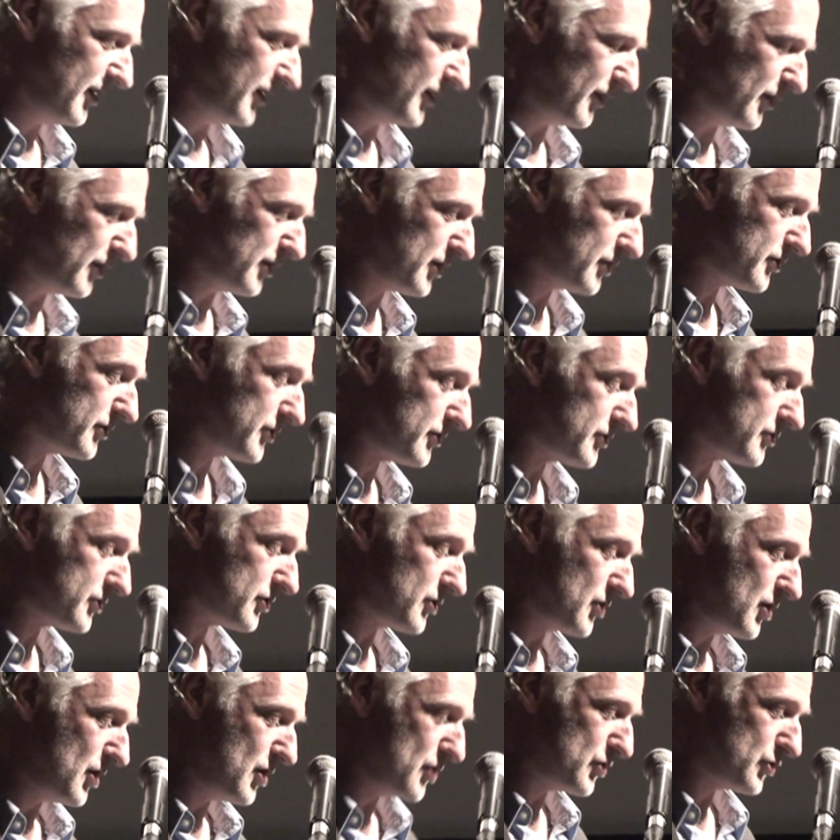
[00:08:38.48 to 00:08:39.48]
an
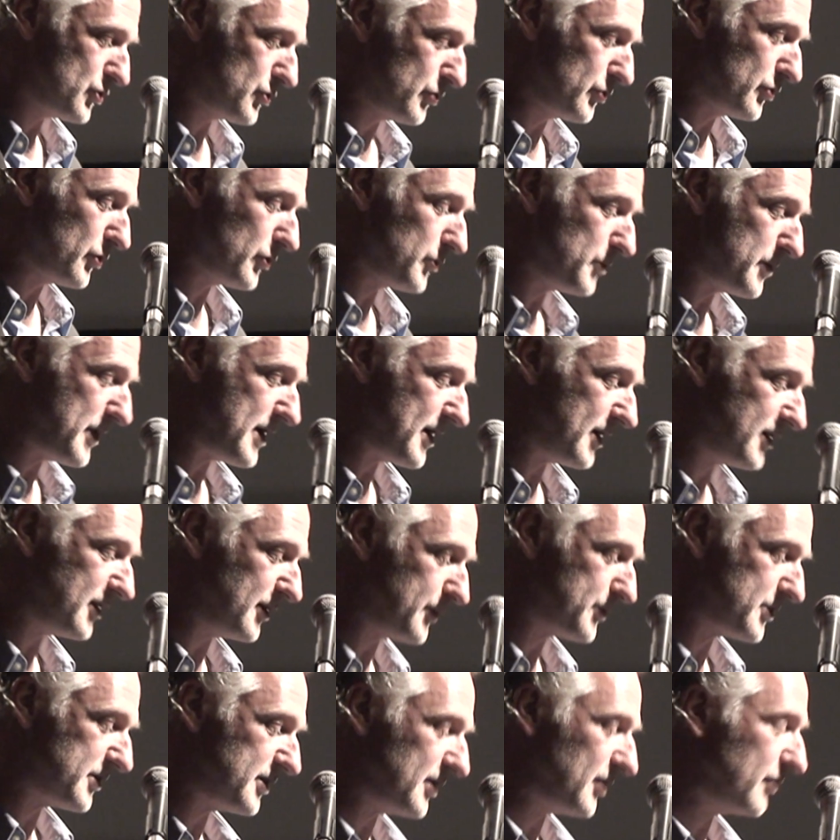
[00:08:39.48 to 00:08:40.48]
artist should not make
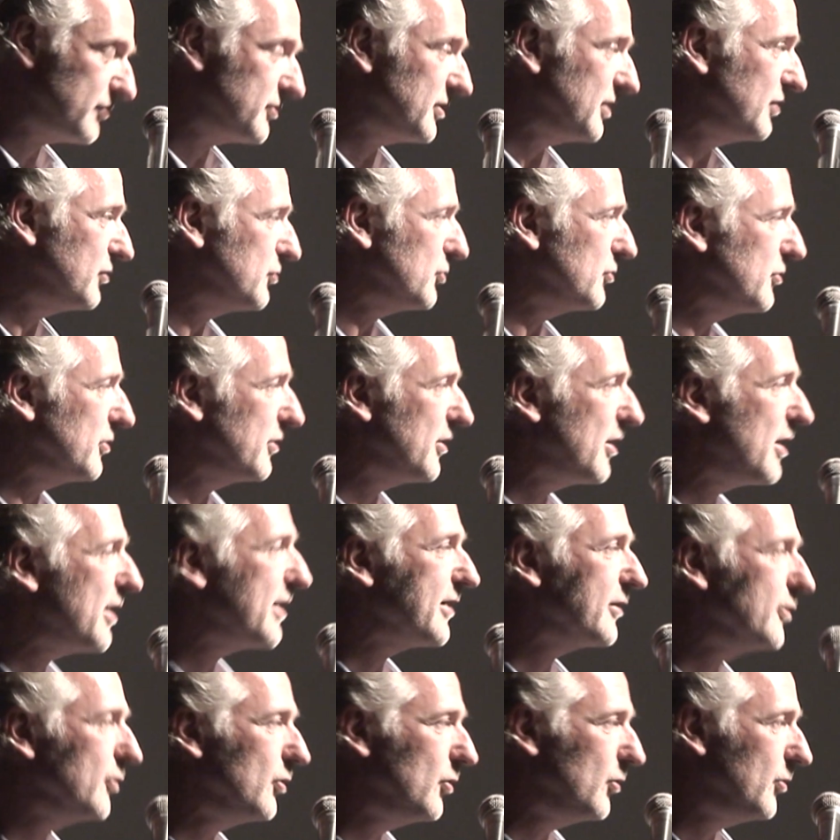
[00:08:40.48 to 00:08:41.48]
themselves into an
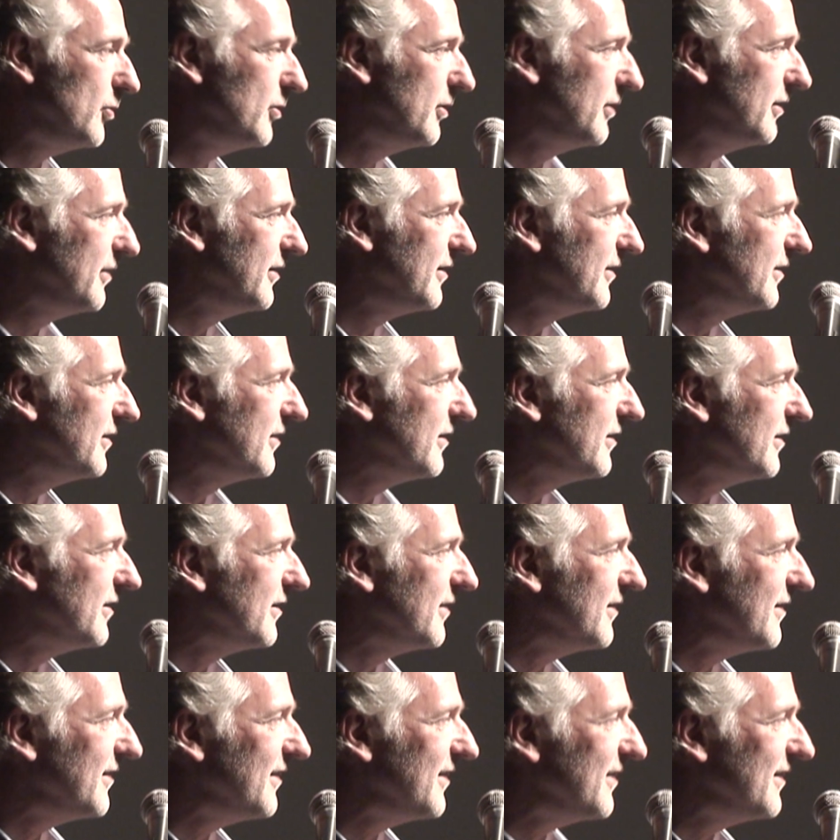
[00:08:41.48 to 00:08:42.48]
idol.
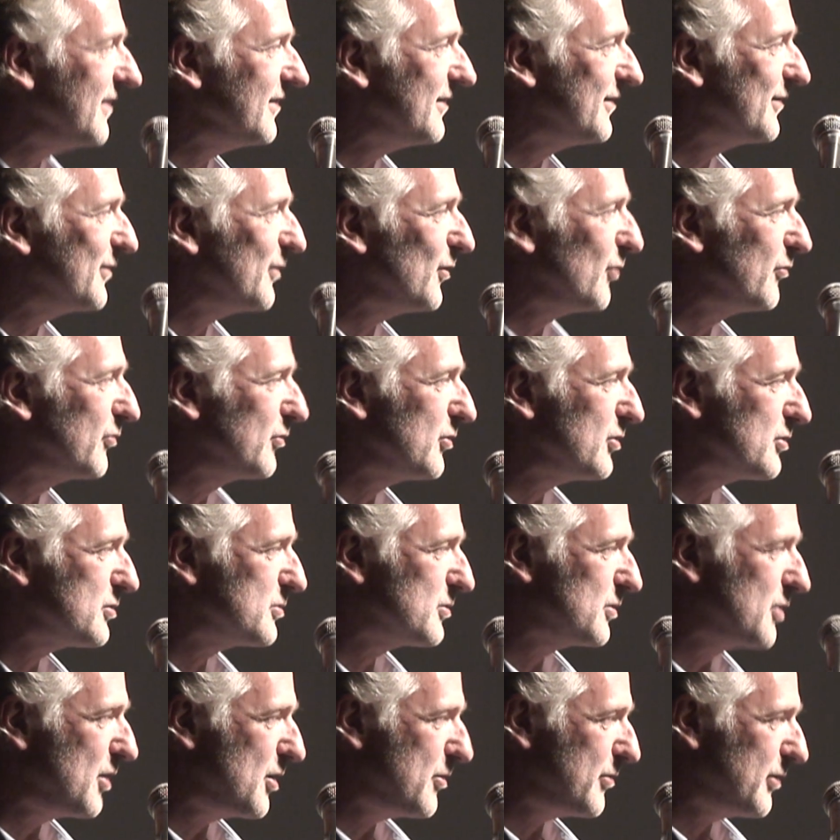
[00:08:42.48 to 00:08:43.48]
And of
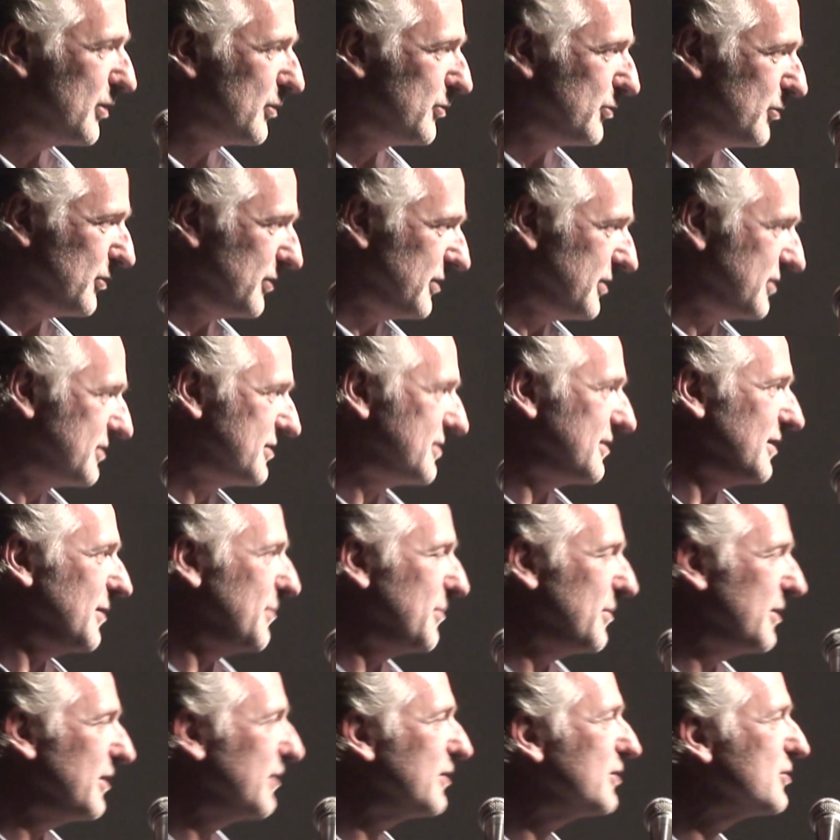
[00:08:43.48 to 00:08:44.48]
course, going to this
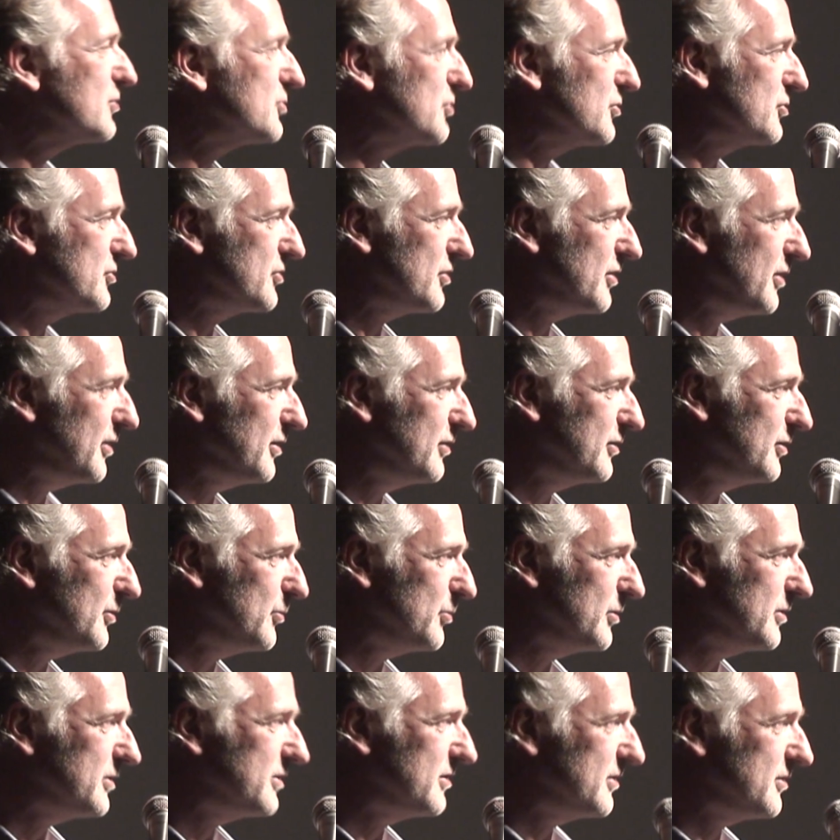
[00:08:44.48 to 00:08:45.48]
American society,
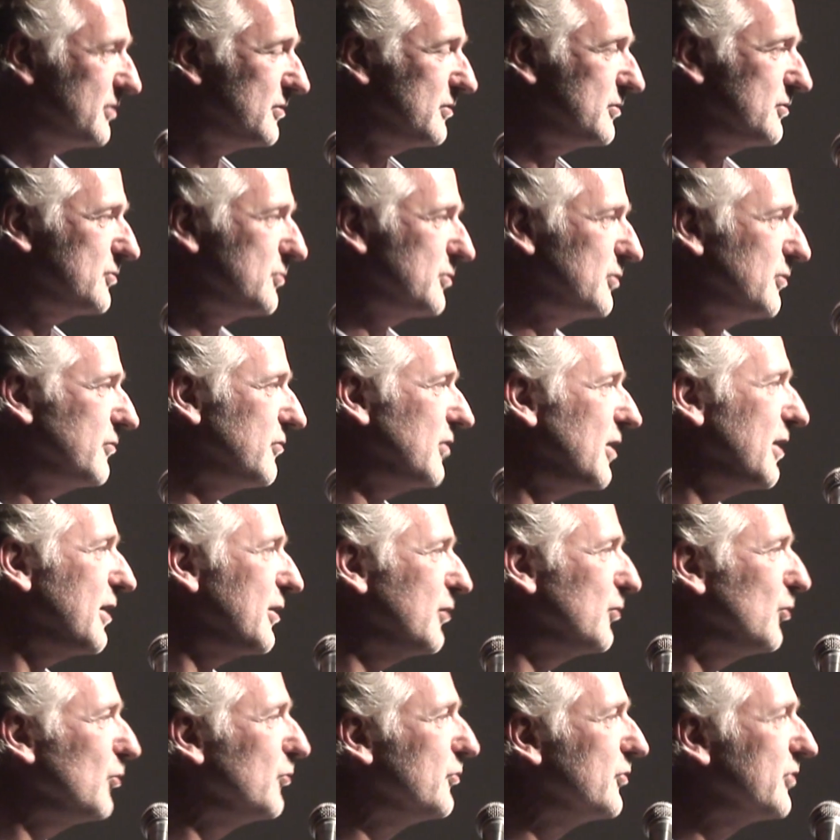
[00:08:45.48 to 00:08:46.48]
which is sort of
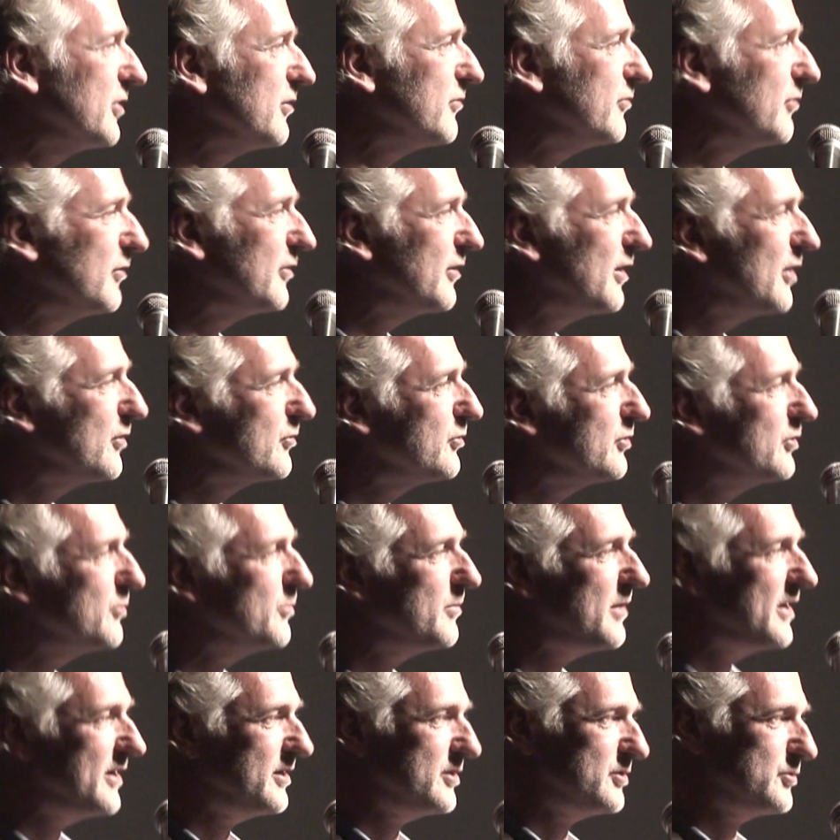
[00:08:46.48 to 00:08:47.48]
idol-driven, how do you
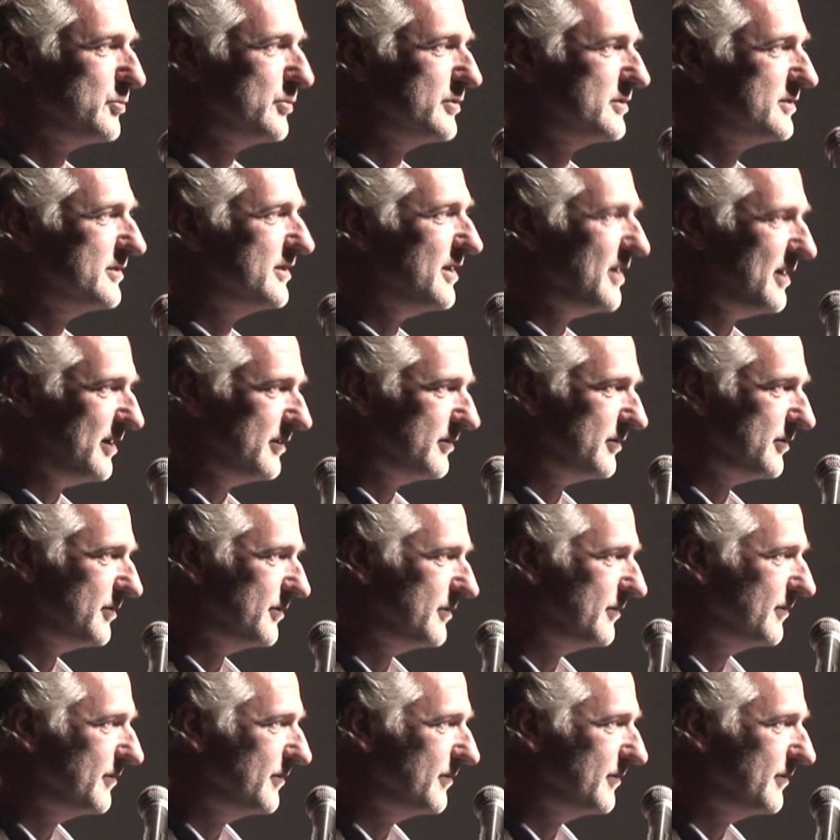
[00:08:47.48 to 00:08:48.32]
manage with that?